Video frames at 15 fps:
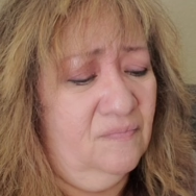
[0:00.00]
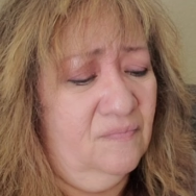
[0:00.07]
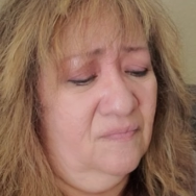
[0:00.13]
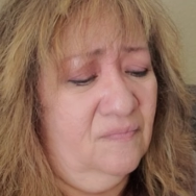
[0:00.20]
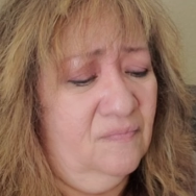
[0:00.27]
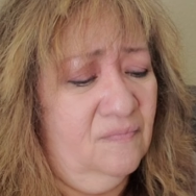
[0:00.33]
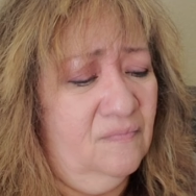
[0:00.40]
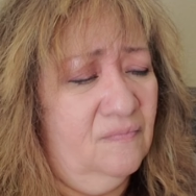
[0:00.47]

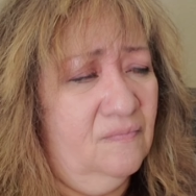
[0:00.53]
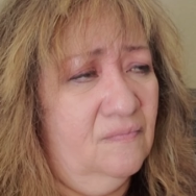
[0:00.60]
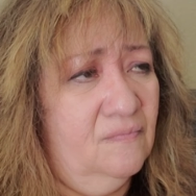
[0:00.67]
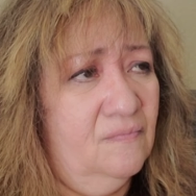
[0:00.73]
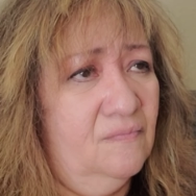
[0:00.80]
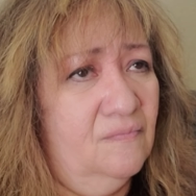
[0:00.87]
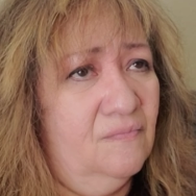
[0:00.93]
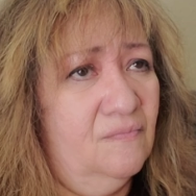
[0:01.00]

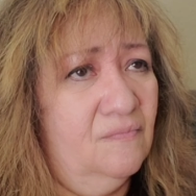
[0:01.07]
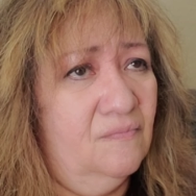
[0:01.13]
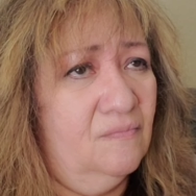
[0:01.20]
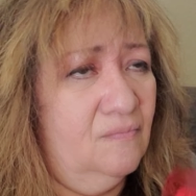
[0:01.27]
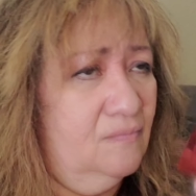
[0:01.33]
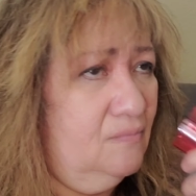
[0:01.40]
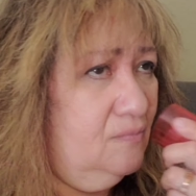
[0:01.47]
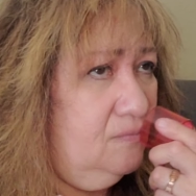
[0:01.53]

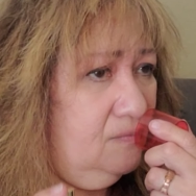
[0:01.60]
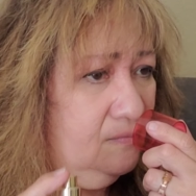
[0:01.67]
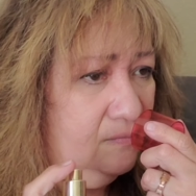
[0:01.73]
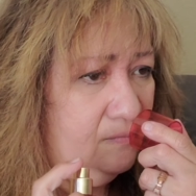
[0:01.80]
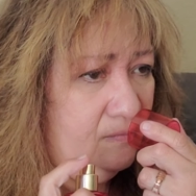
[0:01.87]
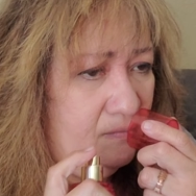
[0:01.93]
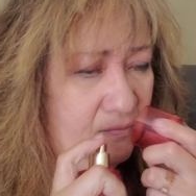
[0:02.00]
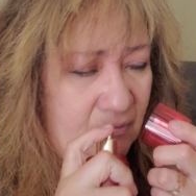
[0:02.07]

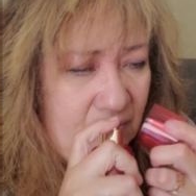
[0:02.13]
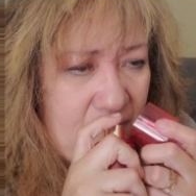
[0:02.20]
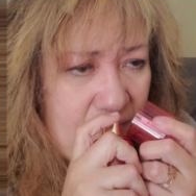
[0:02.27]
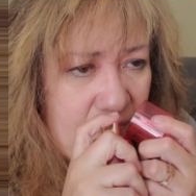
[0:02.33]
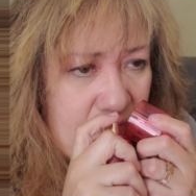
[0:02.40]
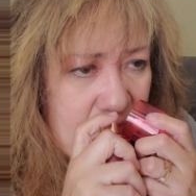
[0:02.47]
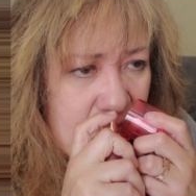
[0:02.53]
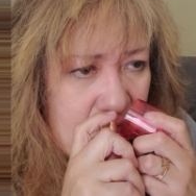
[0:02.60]

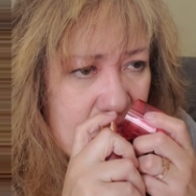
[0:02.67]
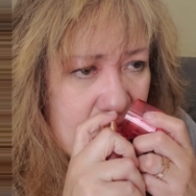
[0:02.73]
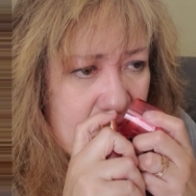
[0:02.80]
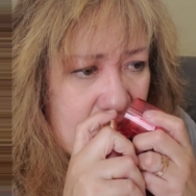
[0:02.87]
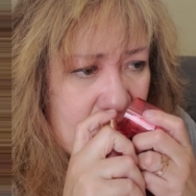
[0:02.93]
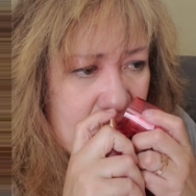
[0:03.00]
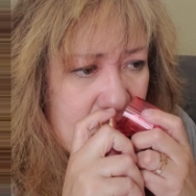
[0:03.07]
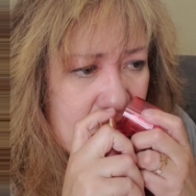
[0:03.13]

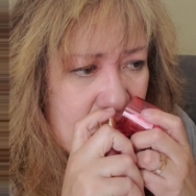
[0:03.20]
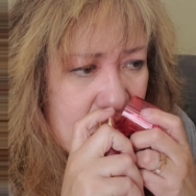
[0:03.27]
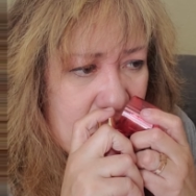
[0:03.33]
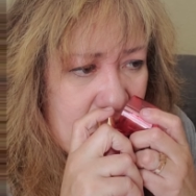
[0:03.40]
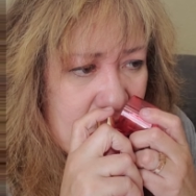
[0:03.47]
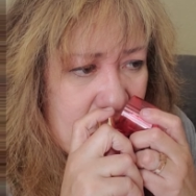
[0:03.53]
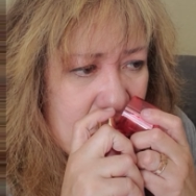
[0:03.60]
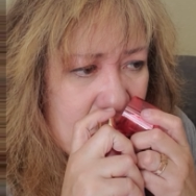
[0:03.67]

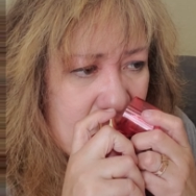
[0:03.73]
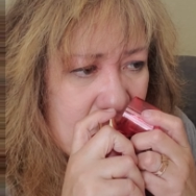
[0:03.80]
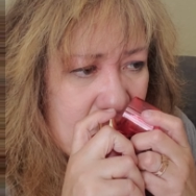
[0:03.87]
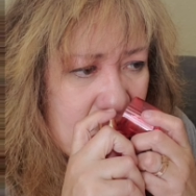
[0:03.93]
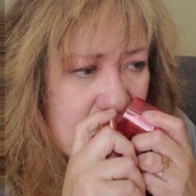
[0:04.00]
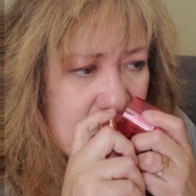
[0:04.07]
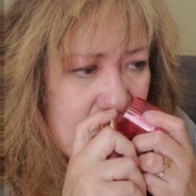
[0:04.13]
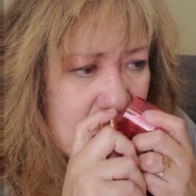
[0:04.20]

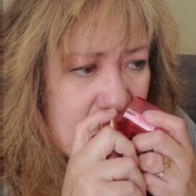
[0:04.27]
Nobody speaks.